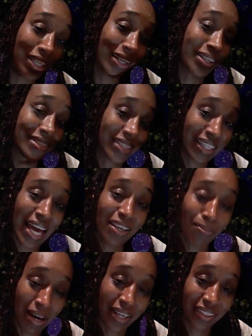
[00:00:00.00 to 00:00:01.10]
us light
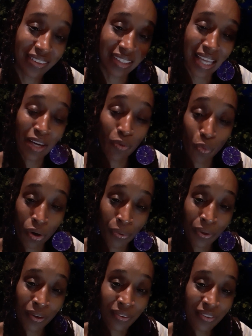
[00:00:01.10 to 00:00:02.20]
bodies, light
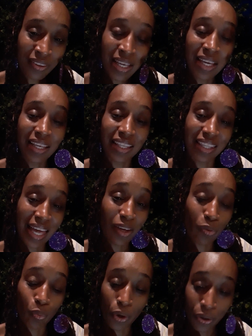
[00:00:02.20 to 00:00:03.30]
warriors, light
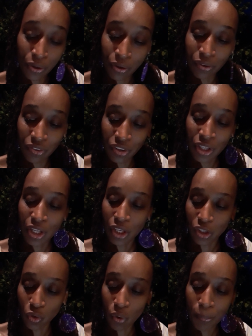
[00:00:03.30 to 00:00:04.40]
workers.
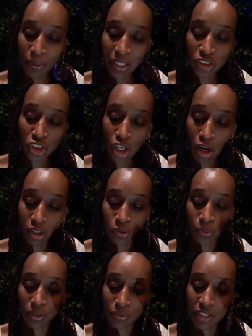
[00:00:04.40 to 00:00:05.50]
You are being charged
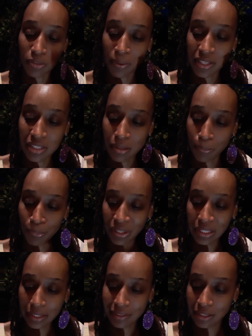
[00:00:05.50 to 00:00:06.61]
with the
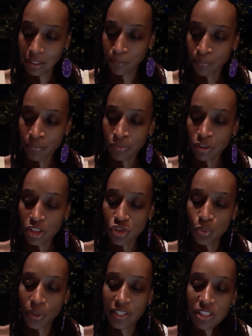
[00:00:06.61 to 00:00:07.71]
responsibility
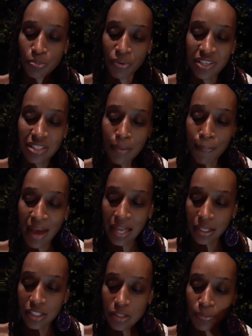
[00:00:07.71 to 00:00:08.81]
to express the
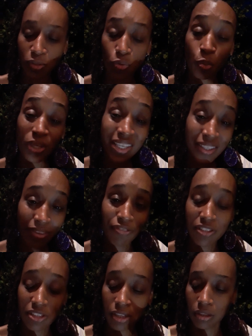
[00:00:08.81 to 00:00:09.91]
balance between the
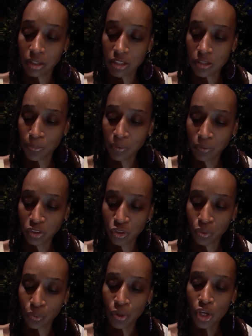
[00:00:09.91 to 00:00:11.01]
physical and spiritual